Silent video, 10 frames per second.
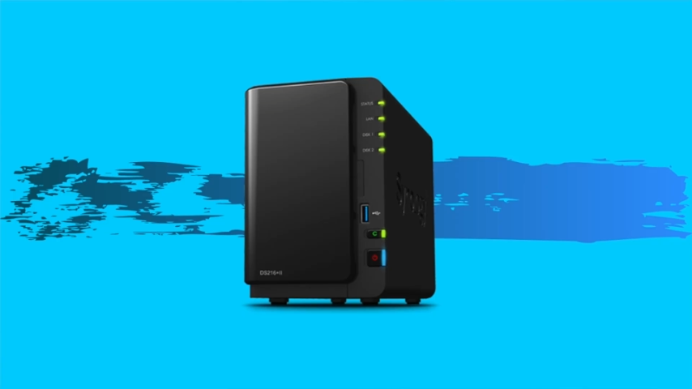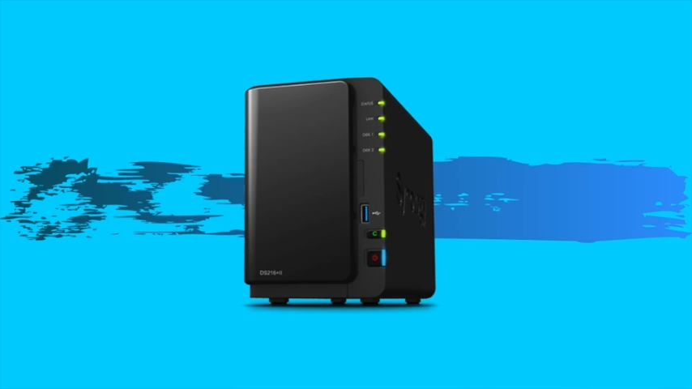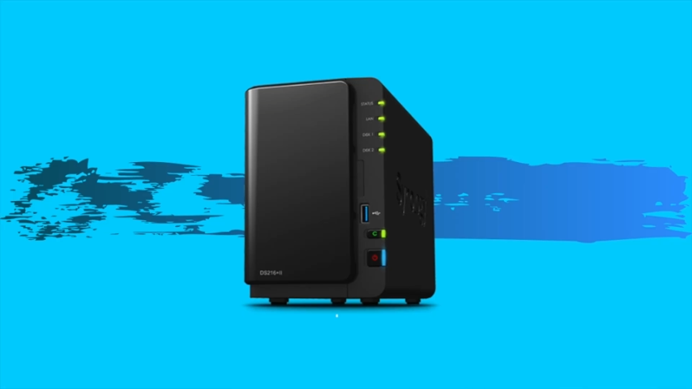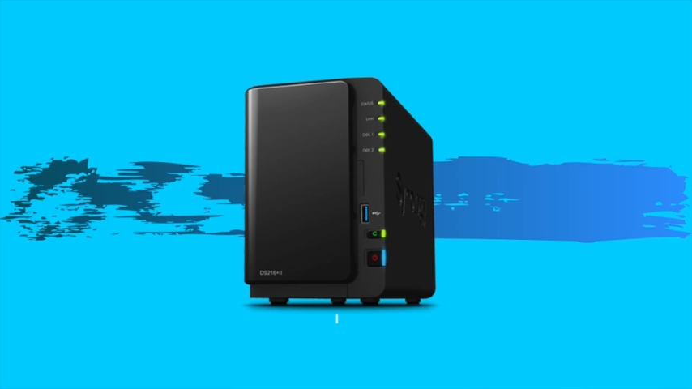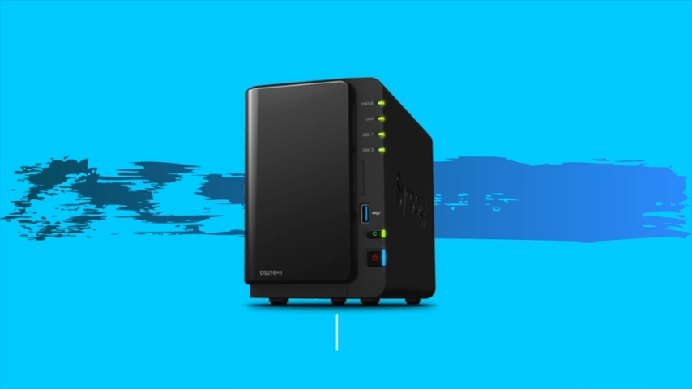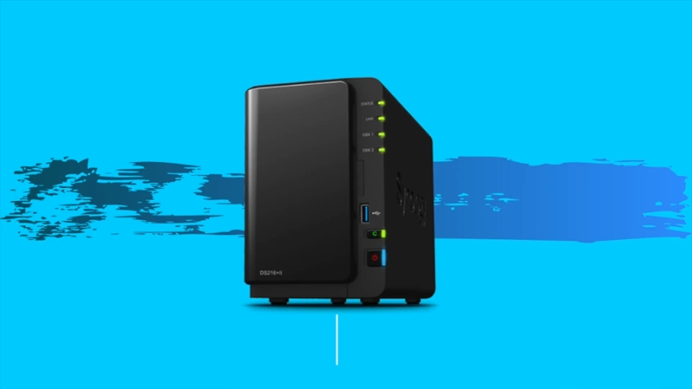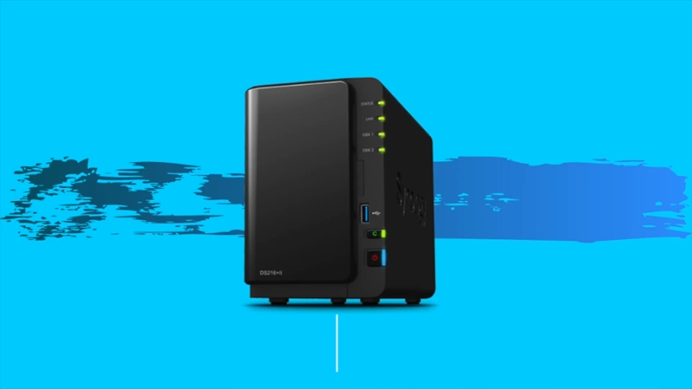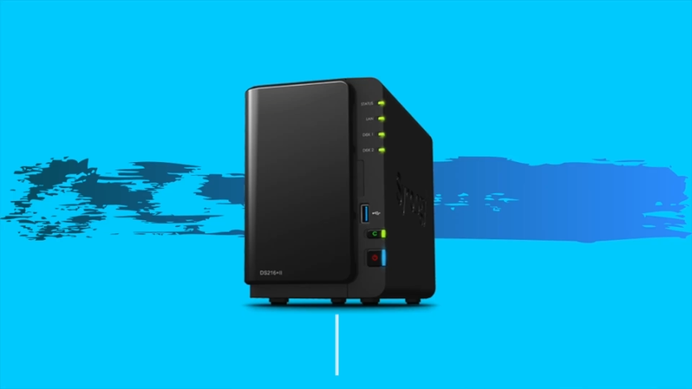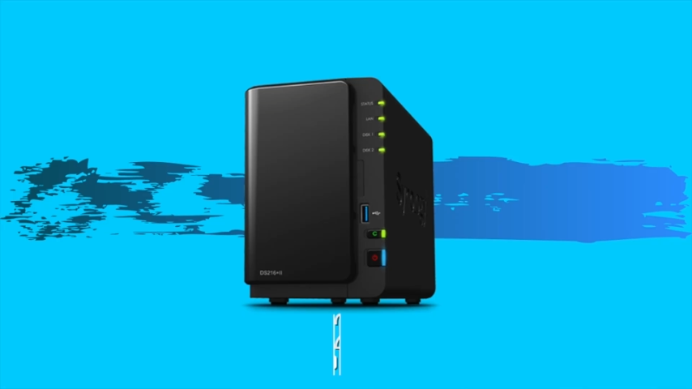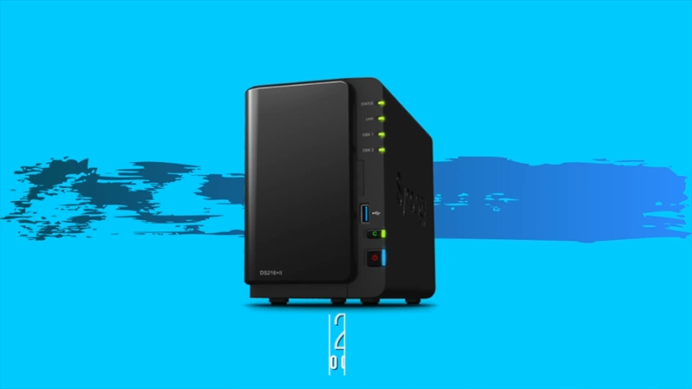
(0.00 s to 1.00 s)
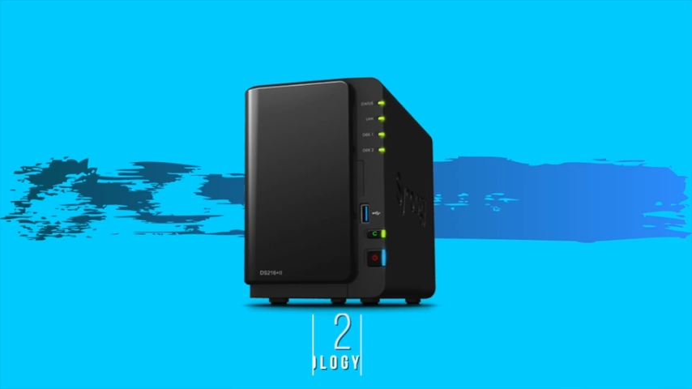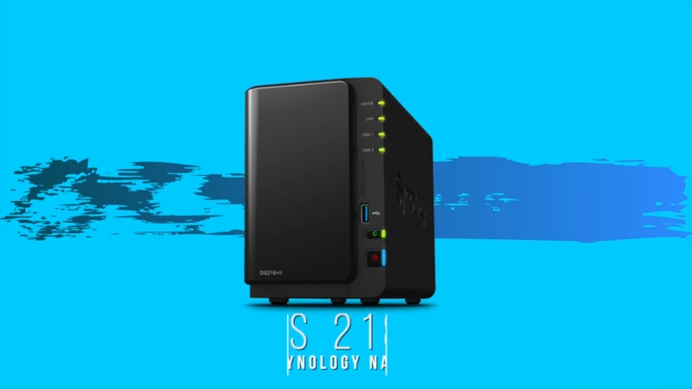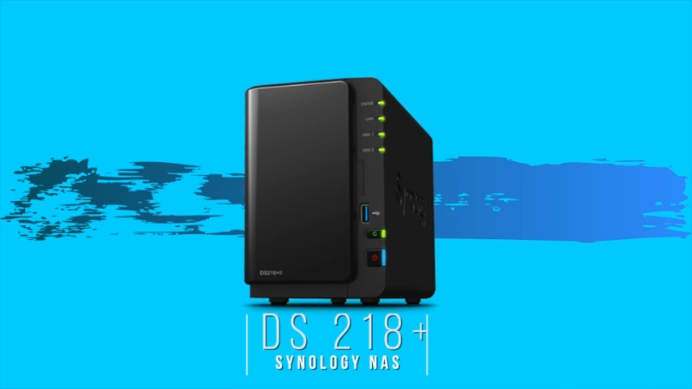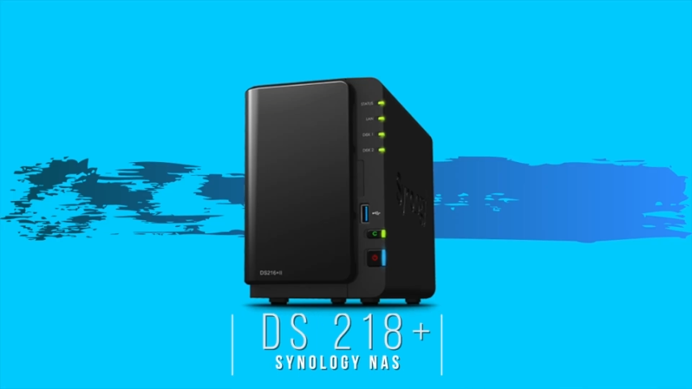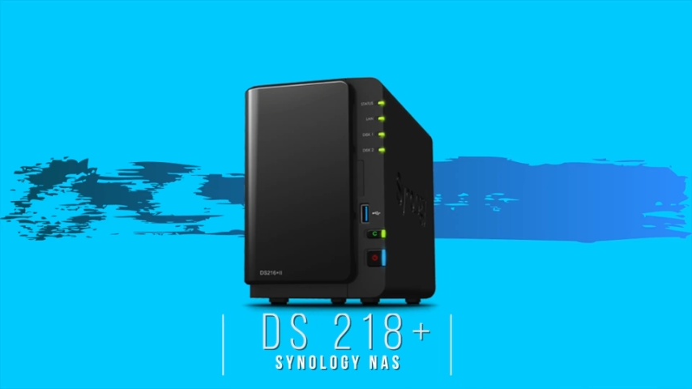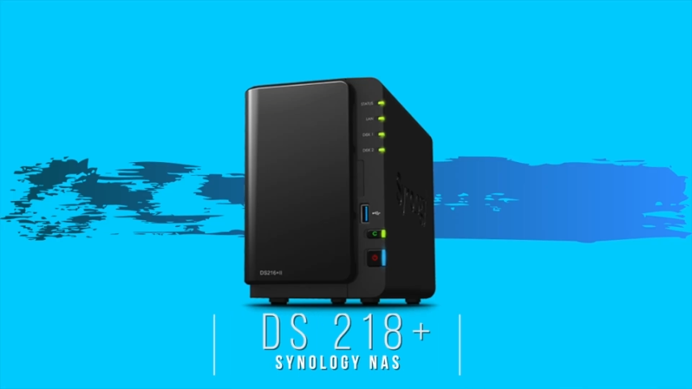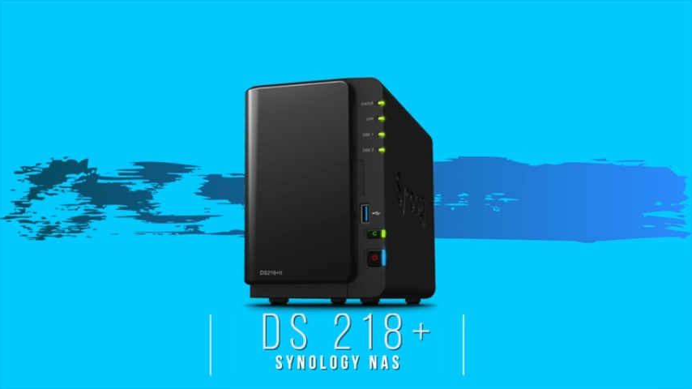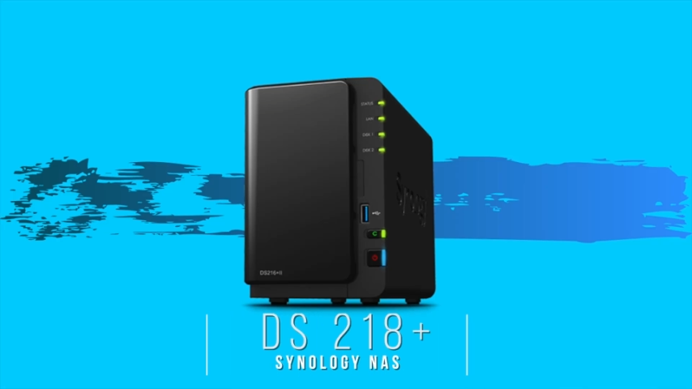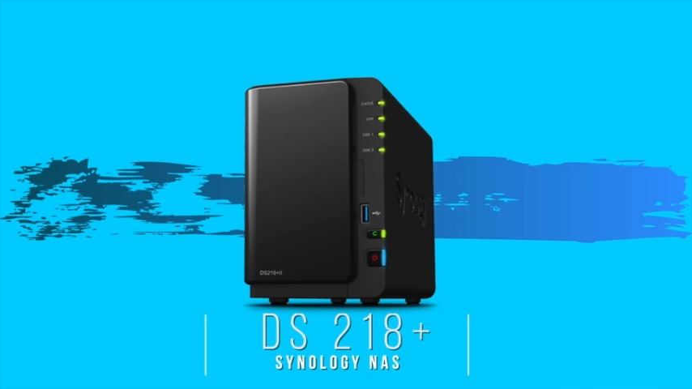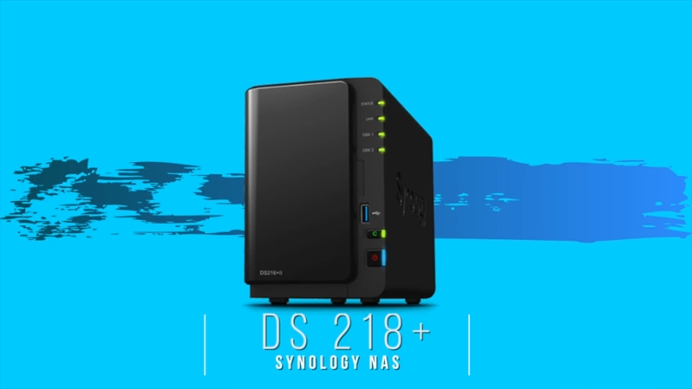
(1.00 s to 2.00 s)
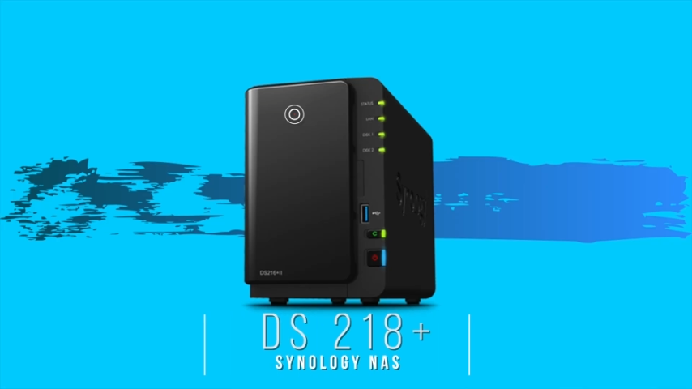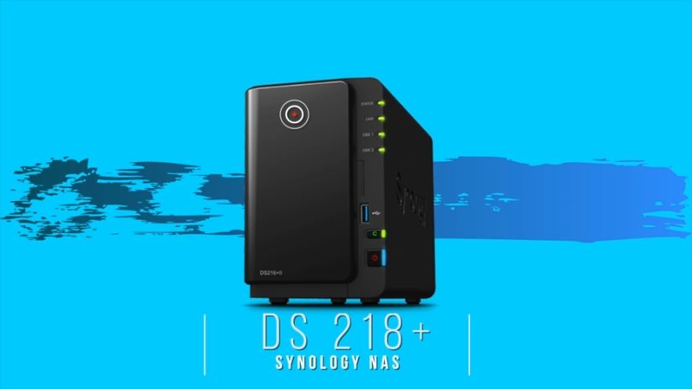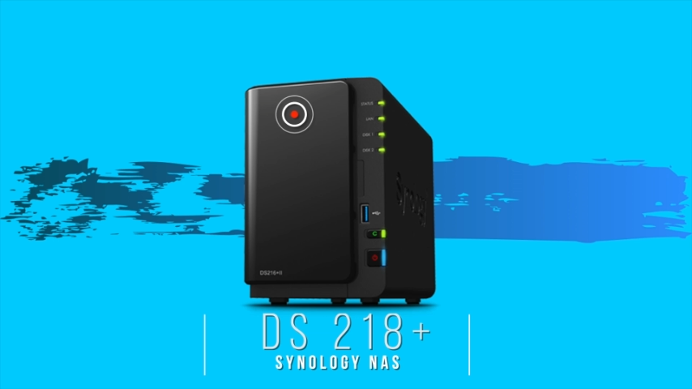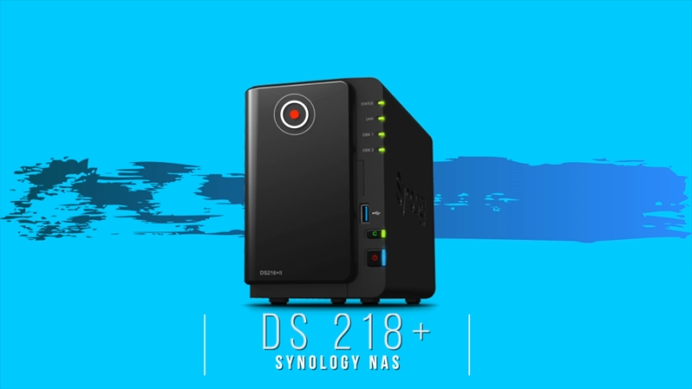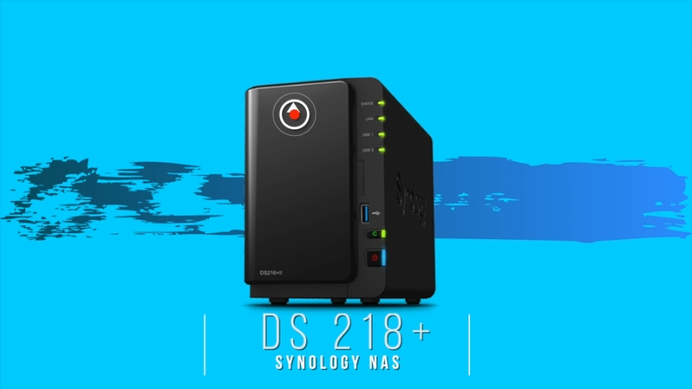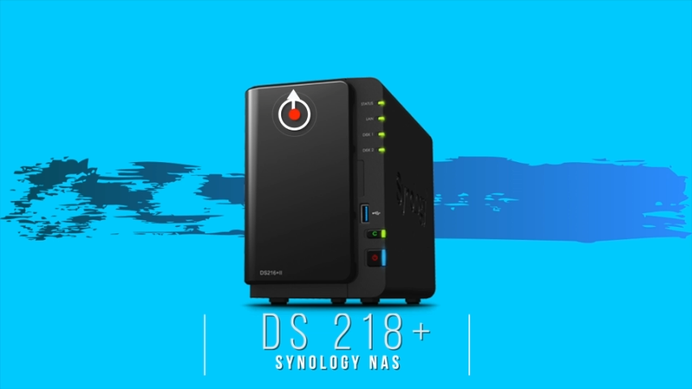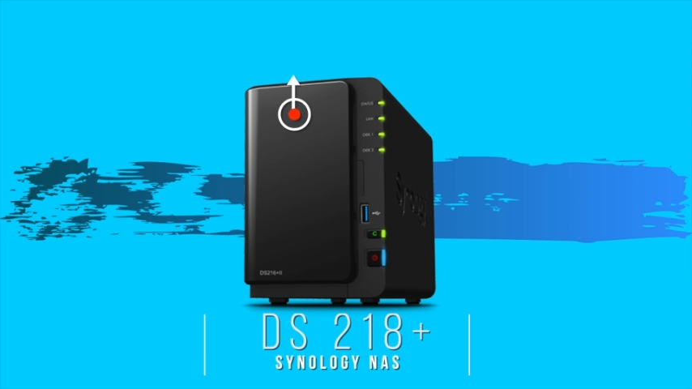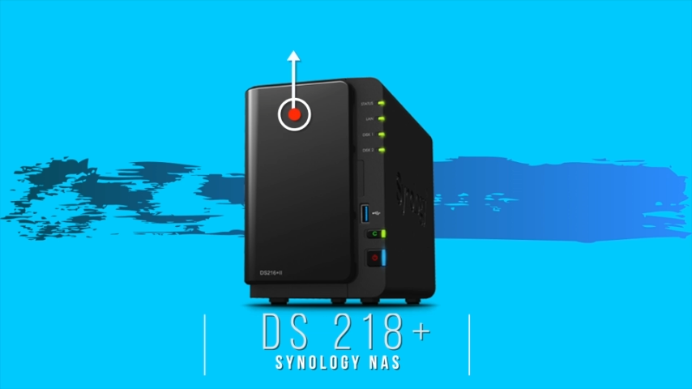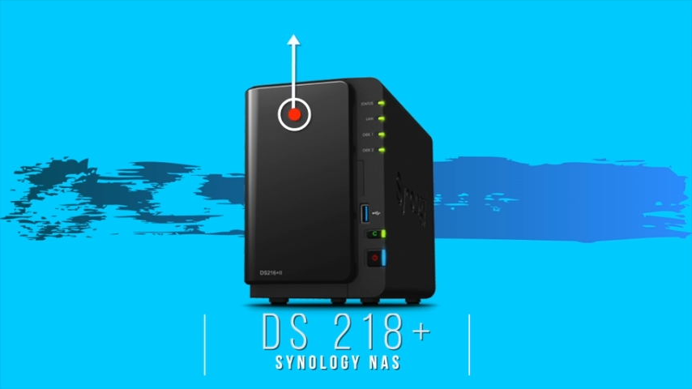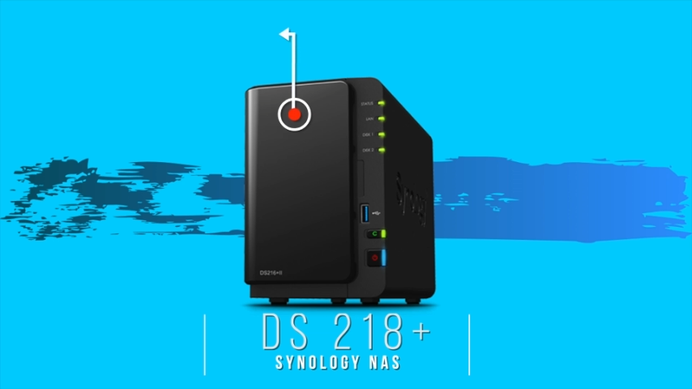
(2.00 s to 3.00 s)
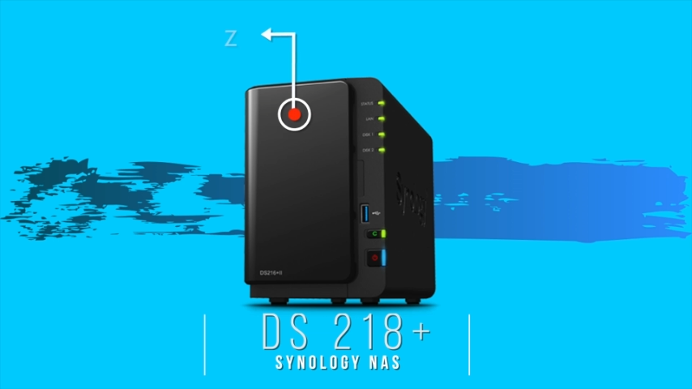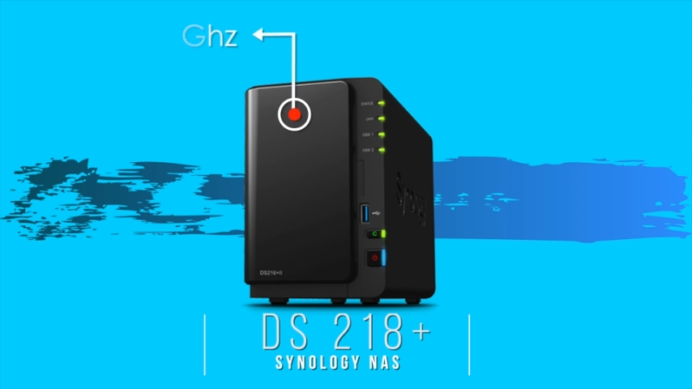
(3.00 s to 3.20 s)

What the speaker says: Nobody's mouth can be seen.